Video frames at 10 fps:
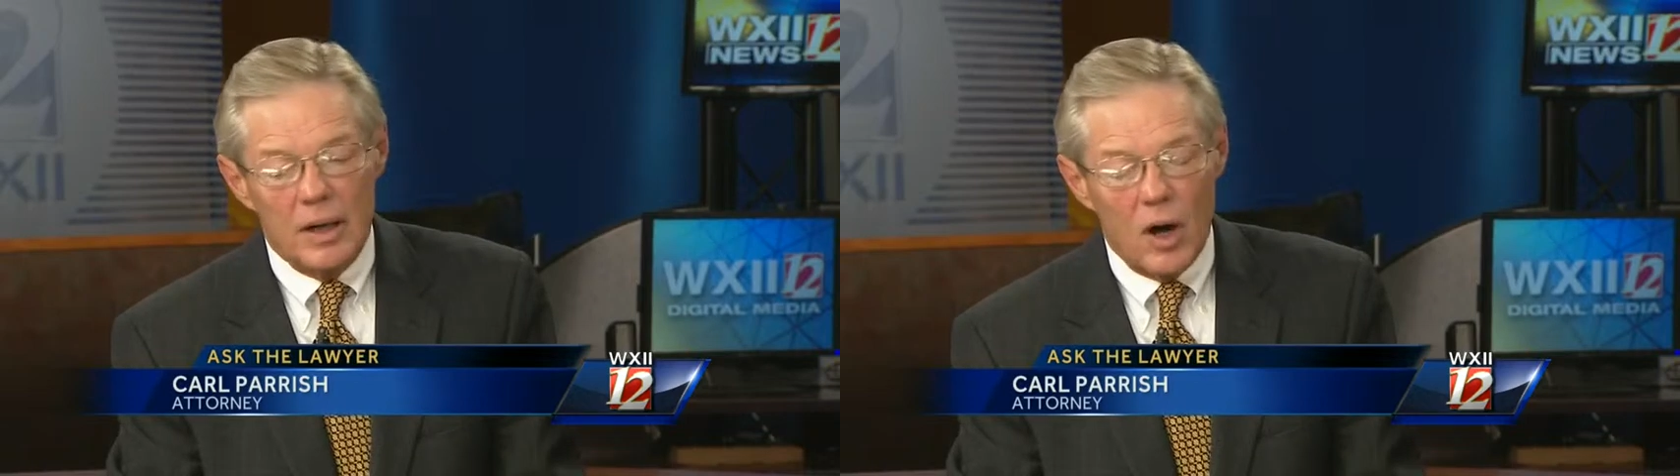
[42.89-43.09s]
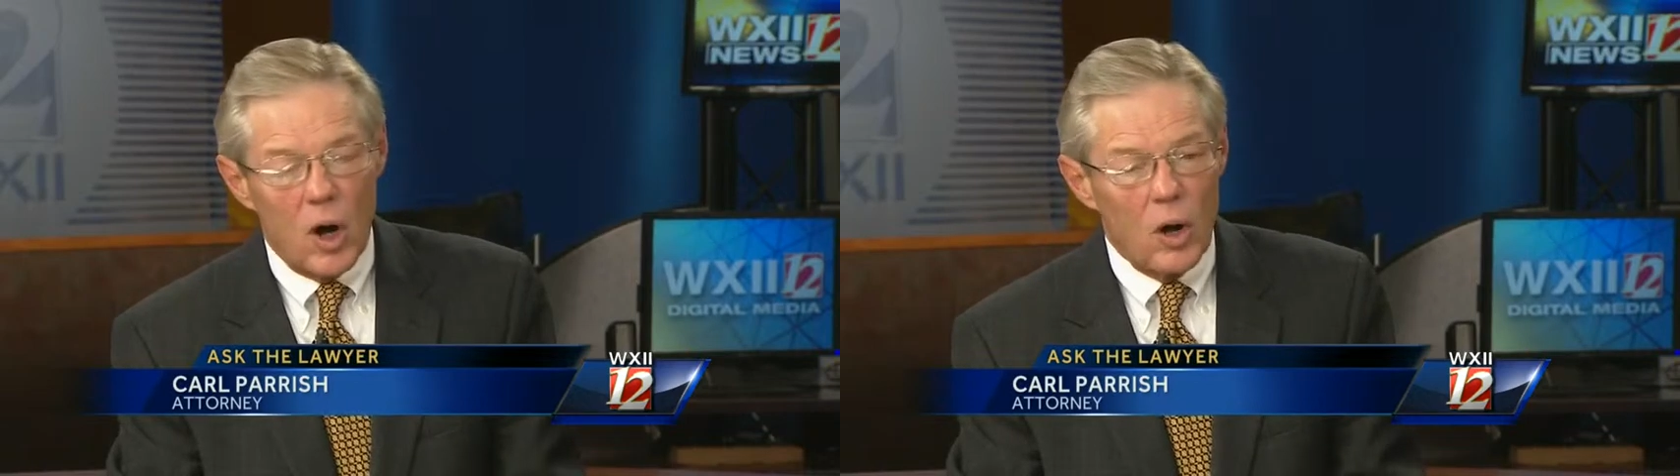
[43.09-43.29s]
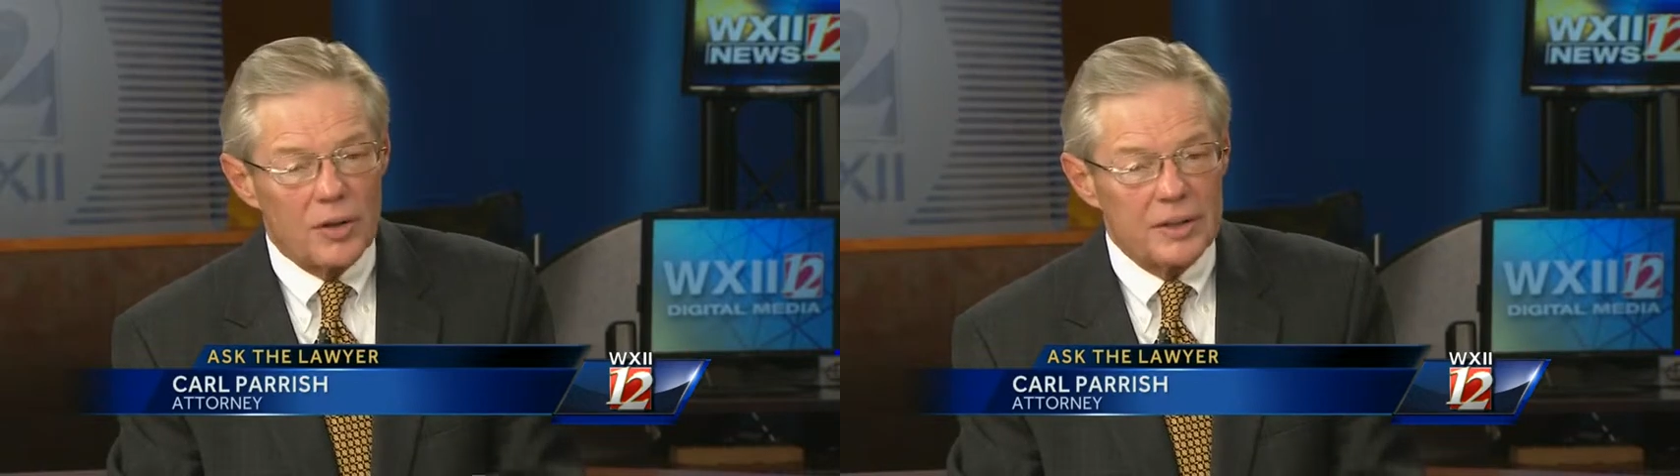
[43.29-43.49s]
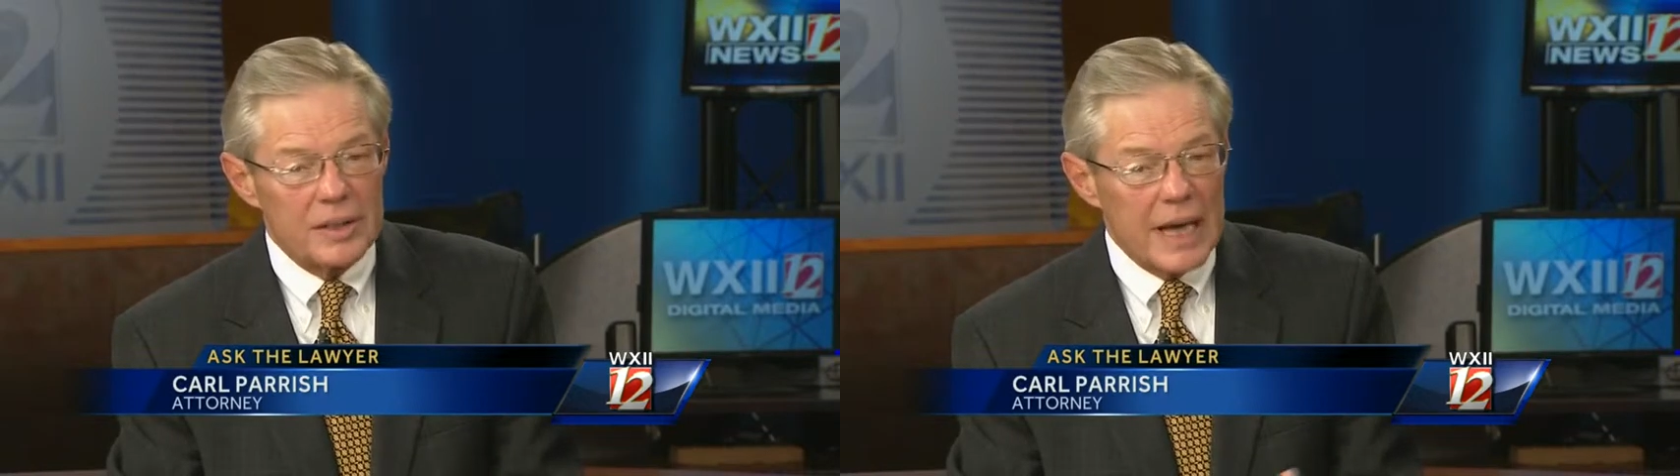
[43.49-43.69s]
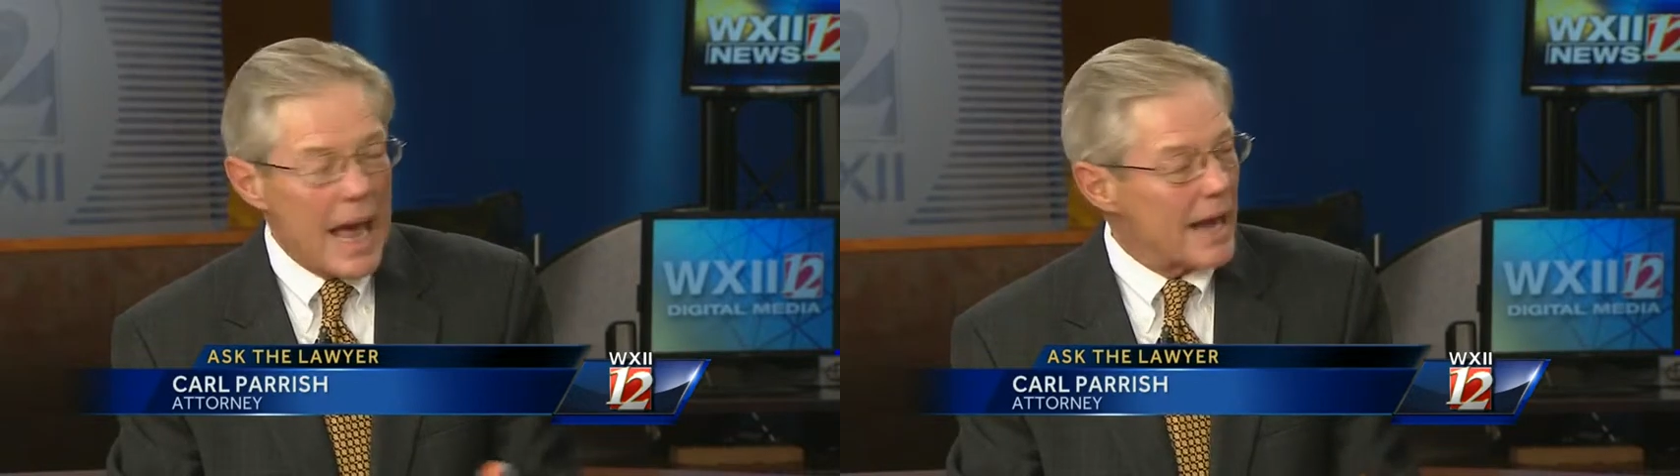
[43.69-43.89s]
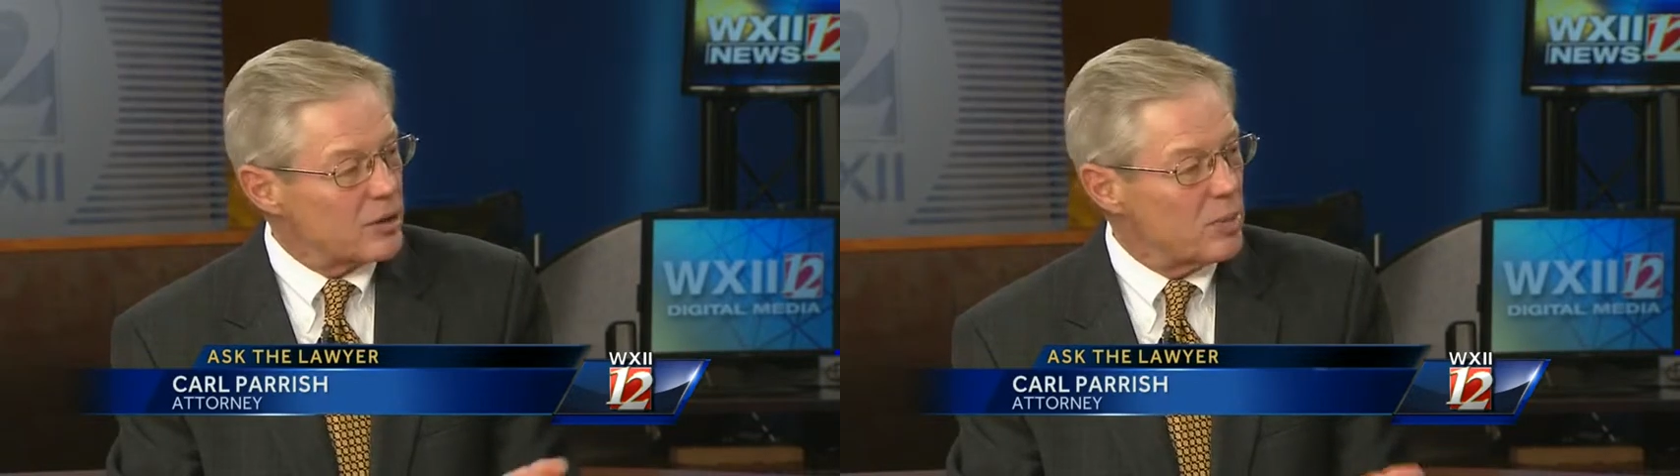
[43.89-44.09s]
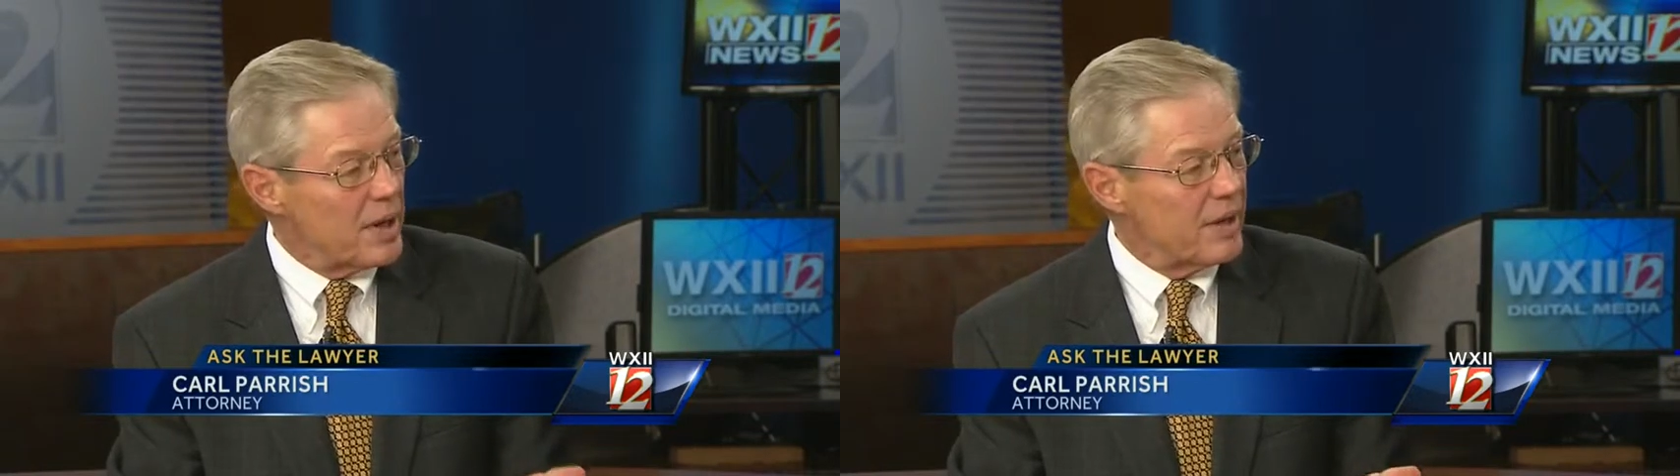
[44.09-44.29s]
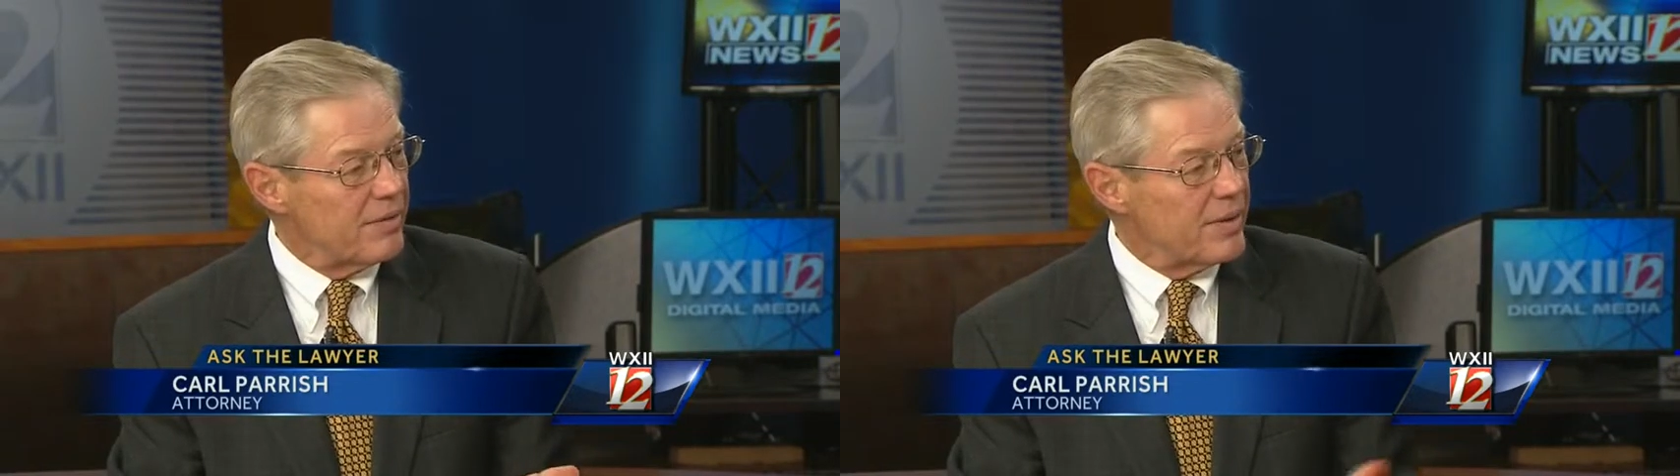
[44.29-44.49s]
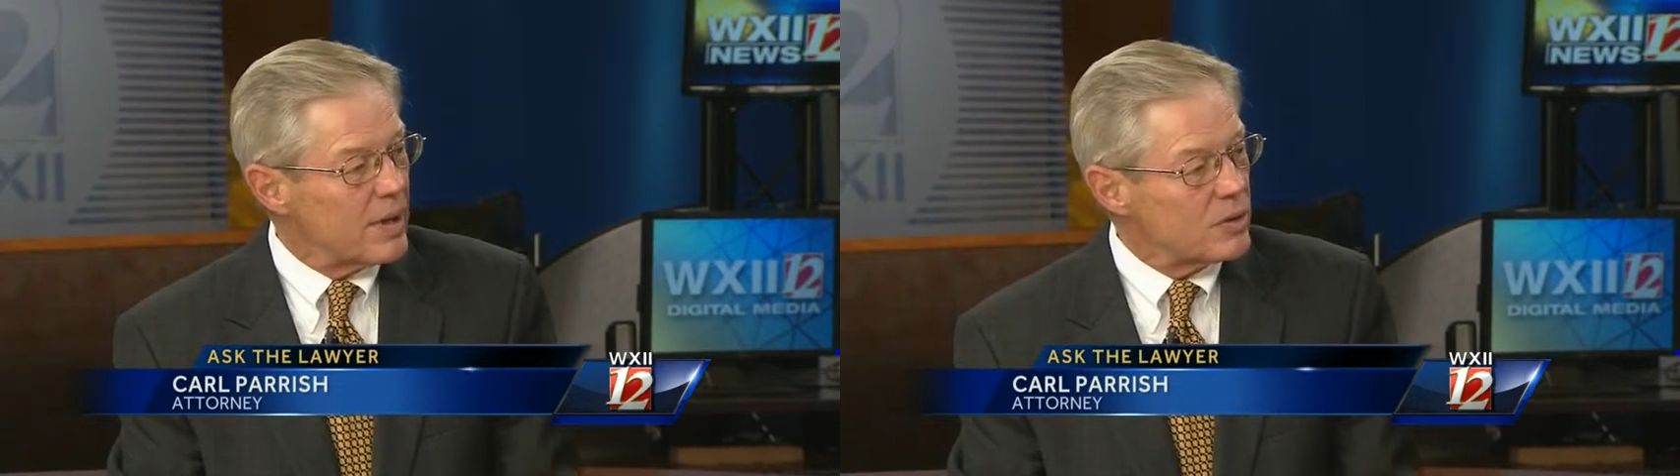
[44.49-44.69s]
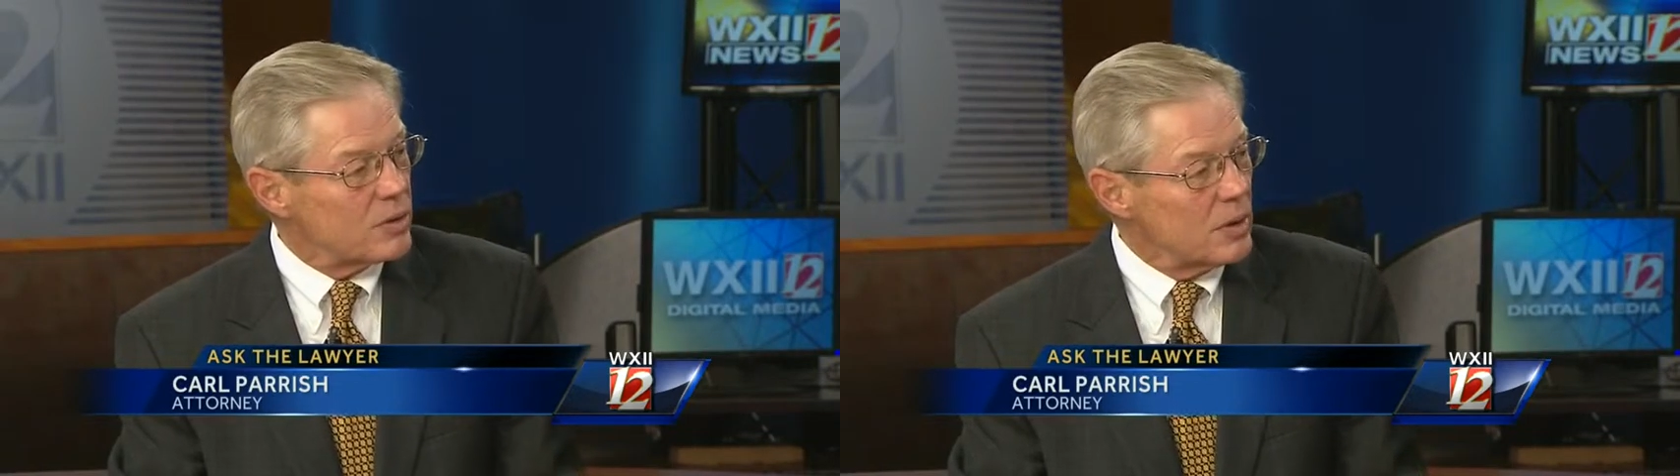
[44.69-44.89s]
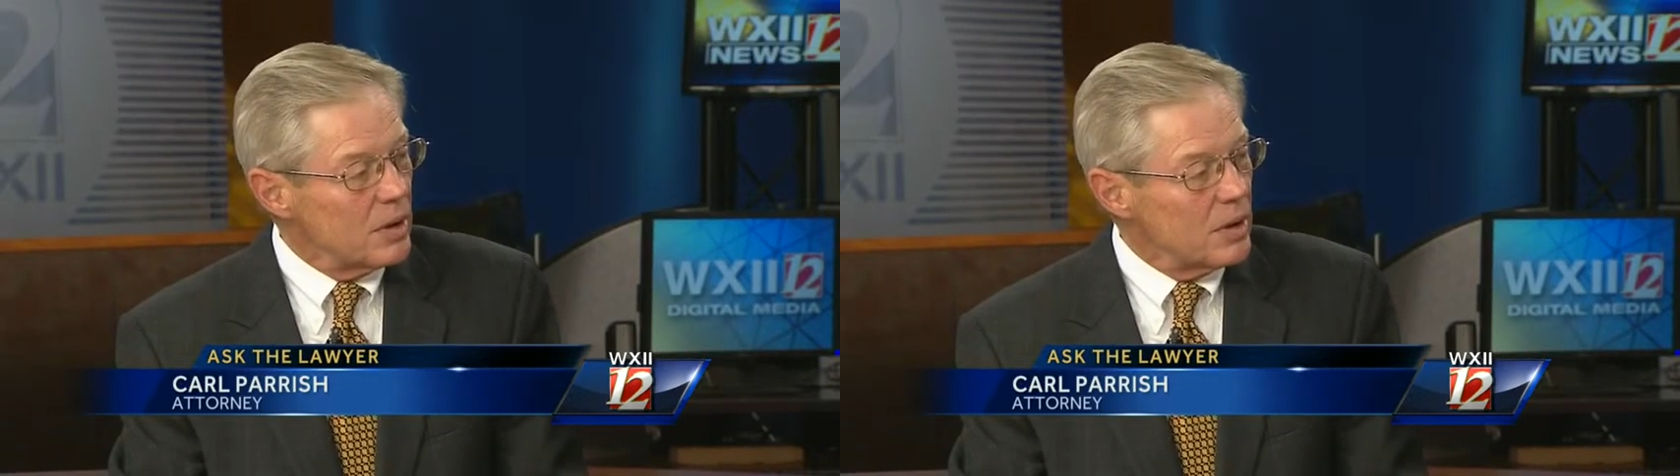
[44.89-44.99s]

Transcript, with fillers: all the tax benefits